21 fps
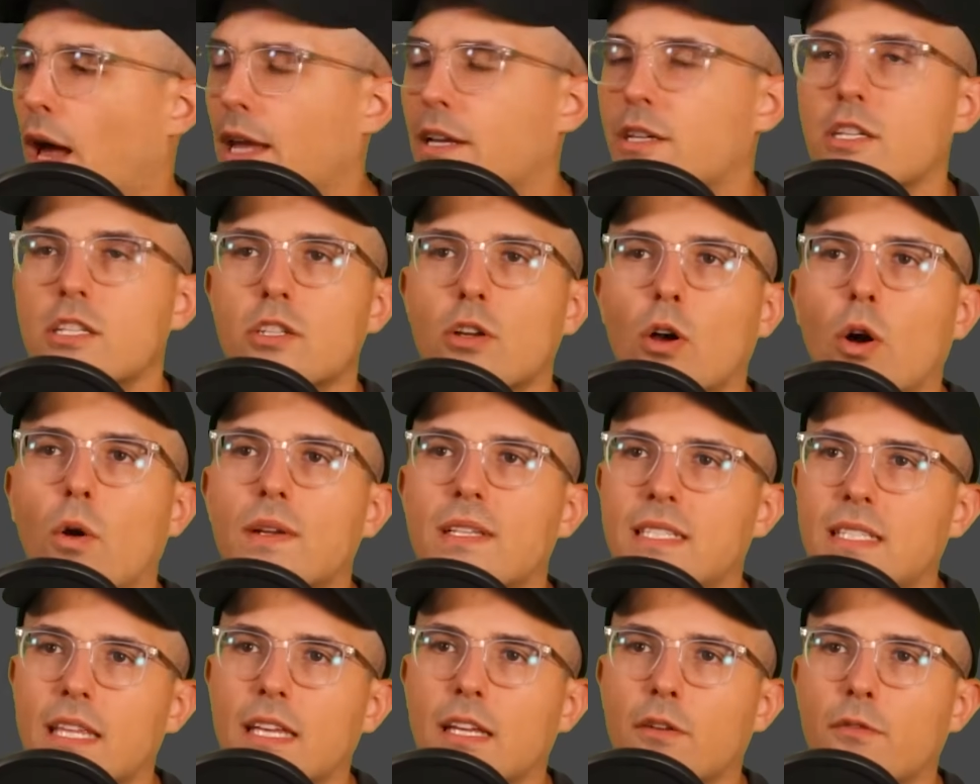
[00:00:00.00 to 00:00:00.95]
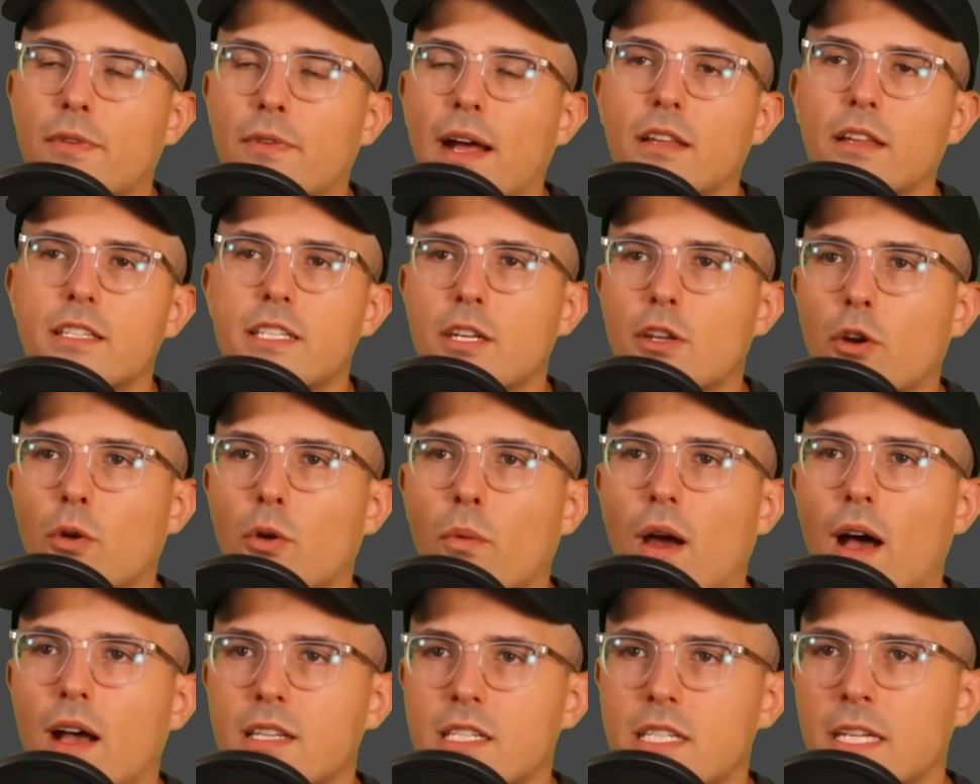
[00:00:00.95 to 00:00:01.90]
I just always think of Valentino
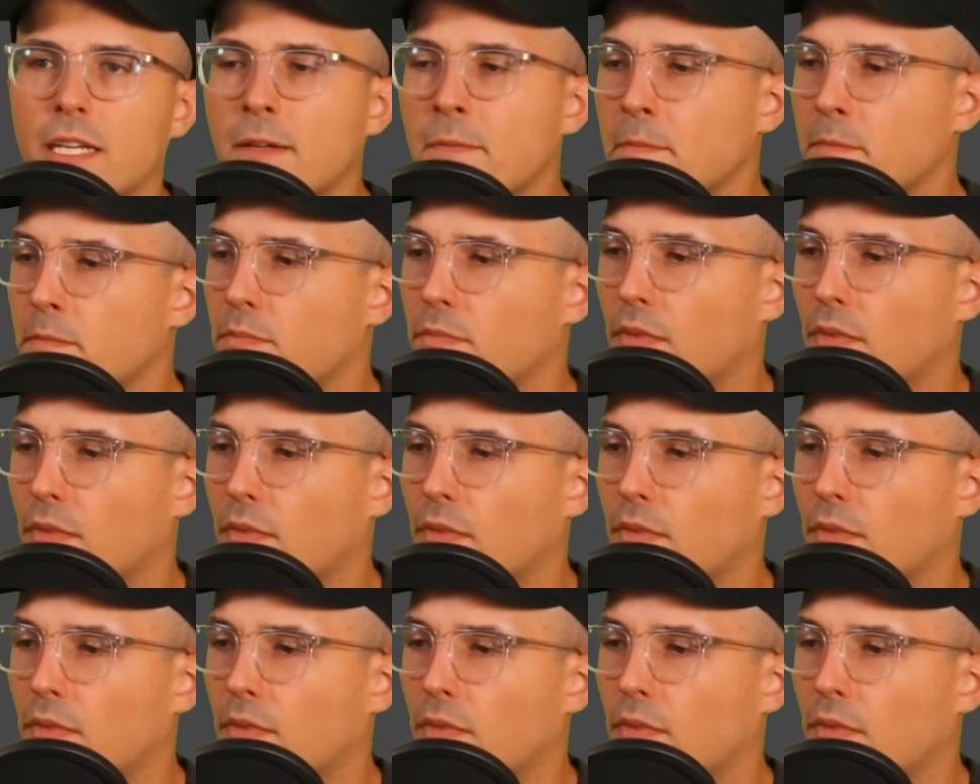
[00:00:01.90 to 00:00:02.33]
Rossi